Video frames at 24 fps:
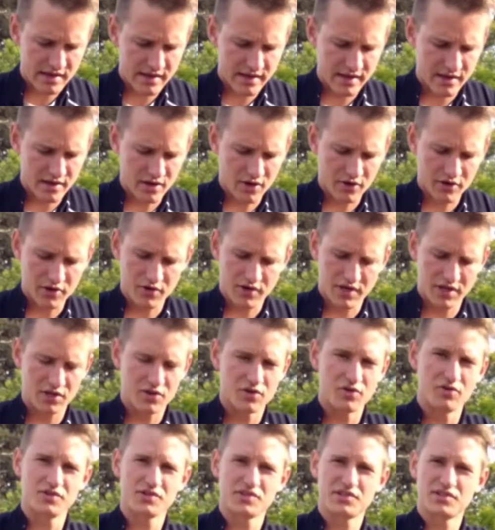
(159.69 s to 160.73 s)
you can
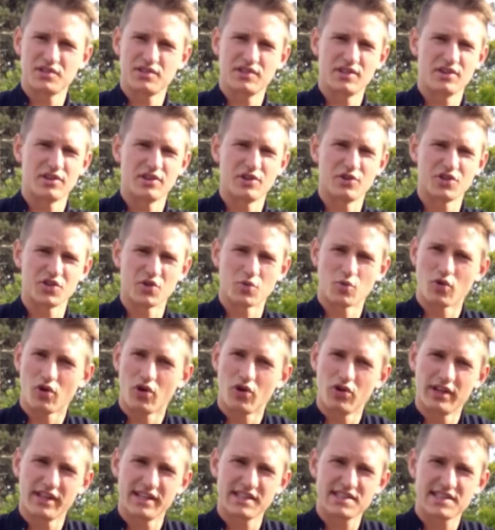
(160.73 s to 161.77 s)
use a
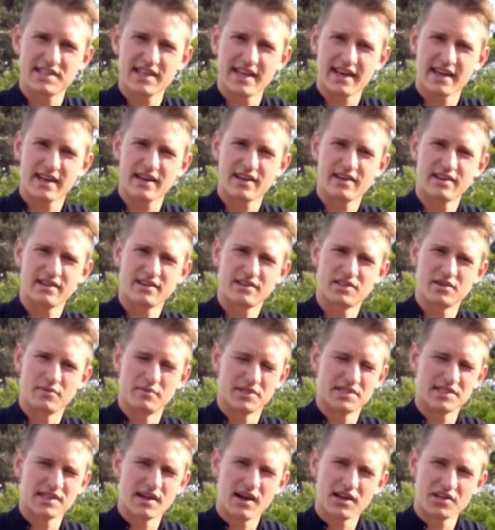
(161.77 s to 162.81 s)
rolling stick to
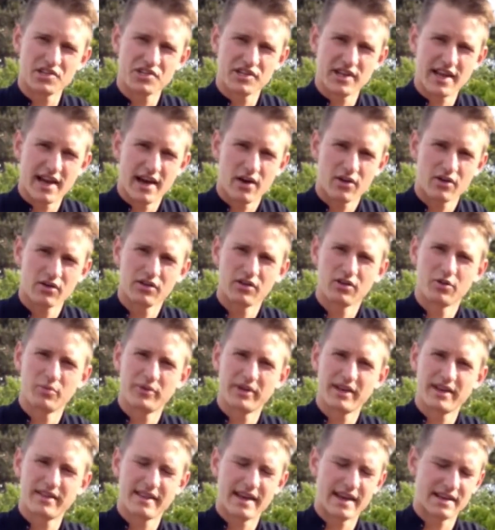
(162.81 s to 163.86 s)
massage it out a little
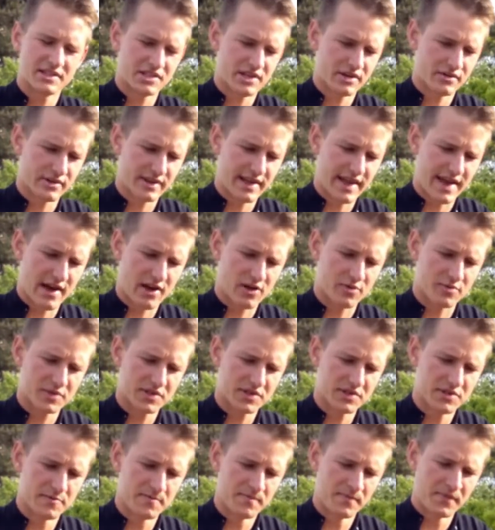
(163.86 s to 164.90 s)
bit. That generally
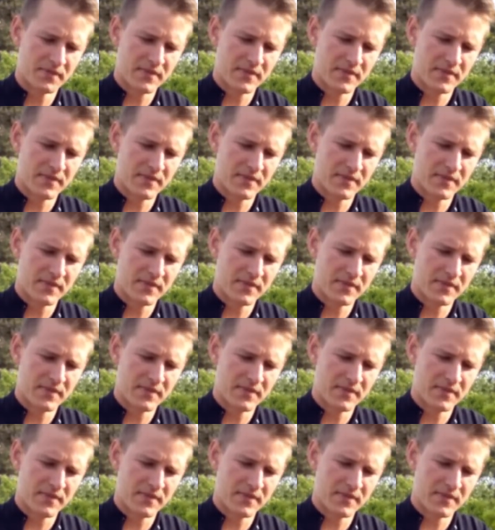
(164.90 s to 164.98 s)
helps.